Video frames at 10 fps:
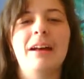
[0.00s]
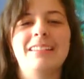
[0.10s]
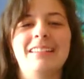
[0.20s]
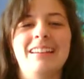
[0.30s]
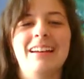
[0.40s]

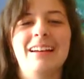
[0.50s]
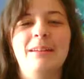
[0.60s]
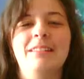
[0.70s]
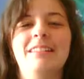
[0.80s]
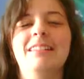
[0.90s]
pass the
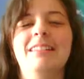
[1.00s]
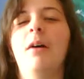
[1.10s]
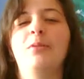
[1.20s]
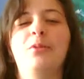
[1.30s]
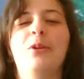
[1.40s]
time, and
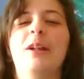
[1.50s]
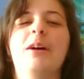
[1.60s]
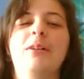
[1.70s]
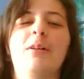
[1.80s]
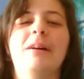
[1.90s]
I was throwing
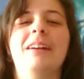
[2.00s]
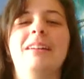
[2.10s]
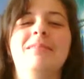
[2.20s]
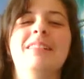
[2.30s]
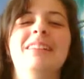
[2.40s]
out all my